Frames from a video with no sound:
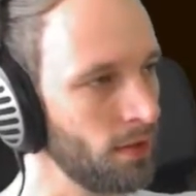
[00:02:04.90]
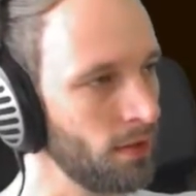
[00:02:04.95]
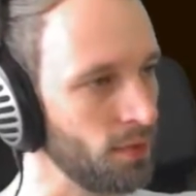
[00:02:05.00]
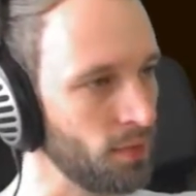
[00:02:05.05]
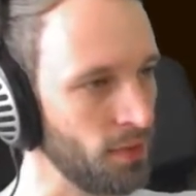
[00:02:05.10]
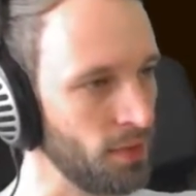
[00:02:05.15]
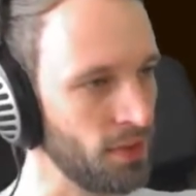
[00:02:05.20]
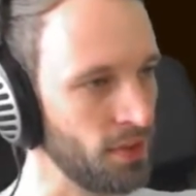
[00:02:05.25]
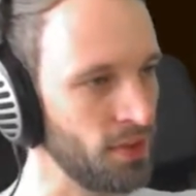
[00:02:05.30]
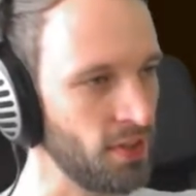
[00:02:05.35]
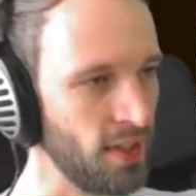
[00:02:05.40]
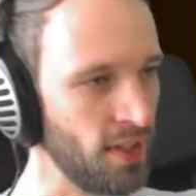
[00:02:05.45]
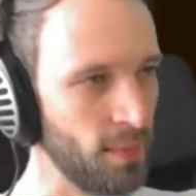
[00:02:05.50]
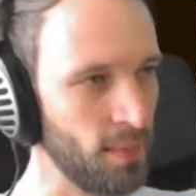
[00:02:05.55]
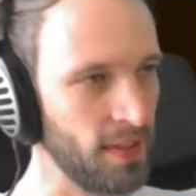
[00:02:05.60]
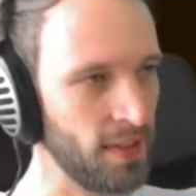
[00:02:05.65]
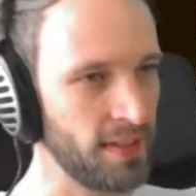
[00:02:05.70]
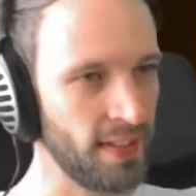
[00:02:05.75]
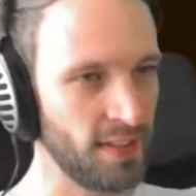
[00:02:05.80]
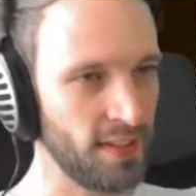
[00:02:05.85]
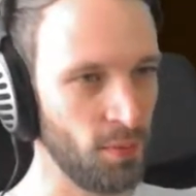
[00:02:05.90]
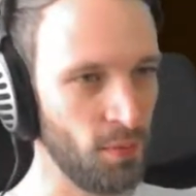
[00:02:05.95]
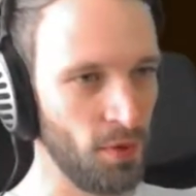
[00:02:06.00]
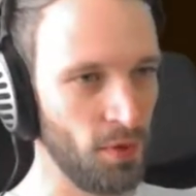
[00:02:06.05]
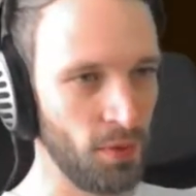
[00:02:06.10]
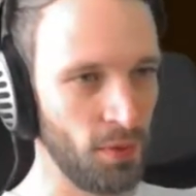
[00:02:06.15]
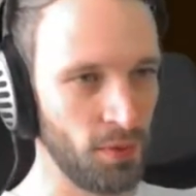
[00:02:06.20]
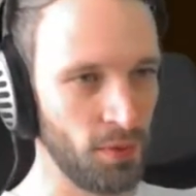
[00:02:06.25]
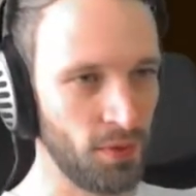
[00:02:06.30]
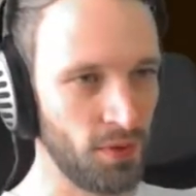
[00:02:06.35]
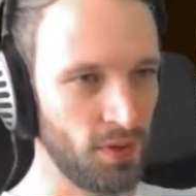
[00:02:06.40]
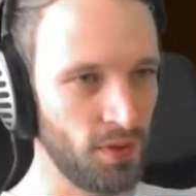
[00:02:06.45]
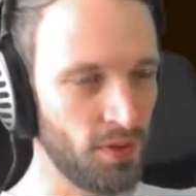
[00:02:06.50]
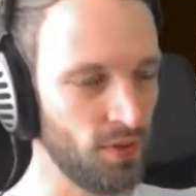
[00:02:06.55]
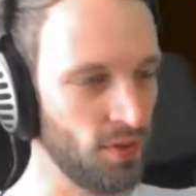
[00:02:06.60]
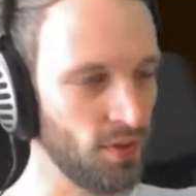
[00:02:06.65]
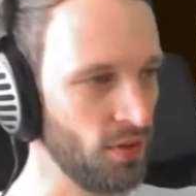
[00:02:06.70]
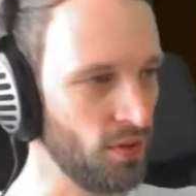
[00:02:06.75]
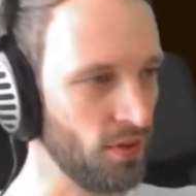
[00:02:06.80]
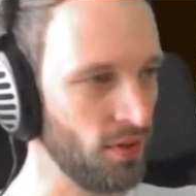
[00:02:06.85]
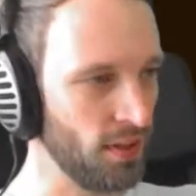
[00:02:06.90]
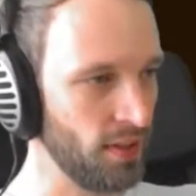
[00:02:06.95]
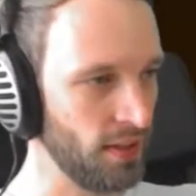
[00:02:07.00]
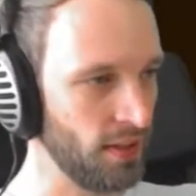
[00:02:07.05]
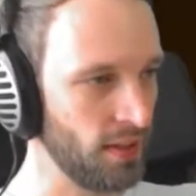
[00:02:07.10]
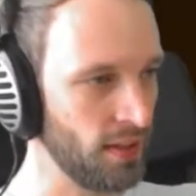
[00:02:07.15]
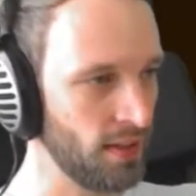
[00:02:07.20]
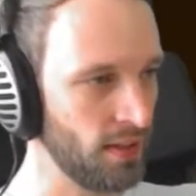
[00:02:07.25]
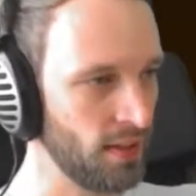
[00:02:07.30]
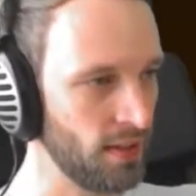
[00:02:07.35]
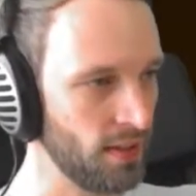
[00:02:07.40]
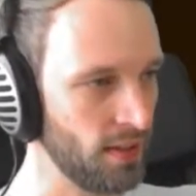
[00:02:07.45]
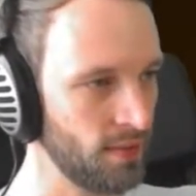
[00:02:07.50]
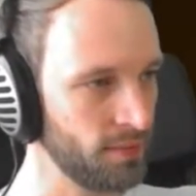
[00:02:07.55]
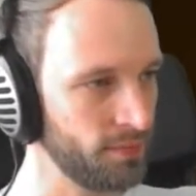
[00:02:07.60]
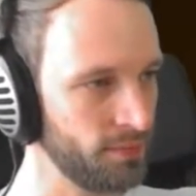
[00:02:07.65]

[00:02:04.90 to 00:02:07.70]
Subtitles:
I'm gonna take some notes during this.